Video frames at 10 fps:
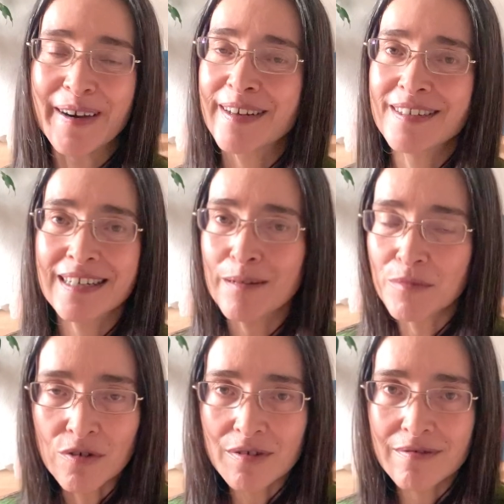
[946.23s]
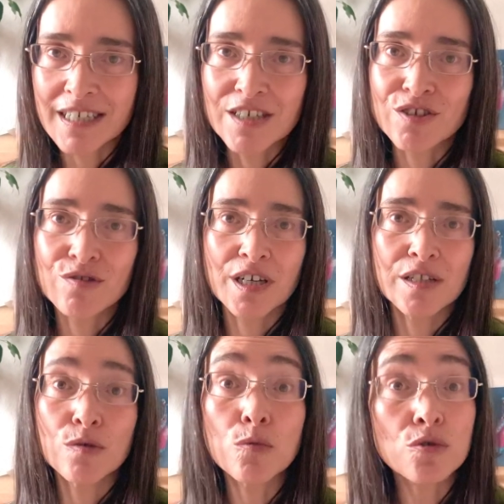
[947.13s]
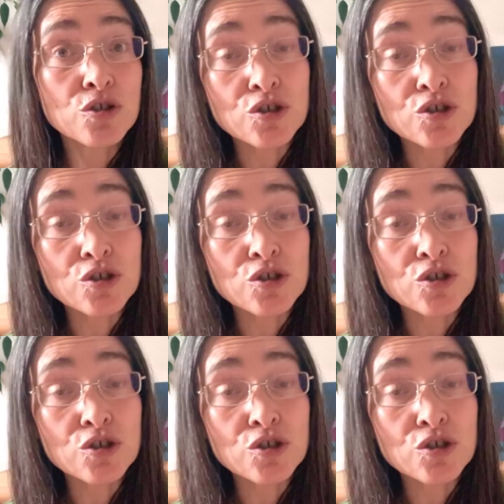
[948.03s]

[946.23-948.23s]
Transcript: and I'm not here to tell you what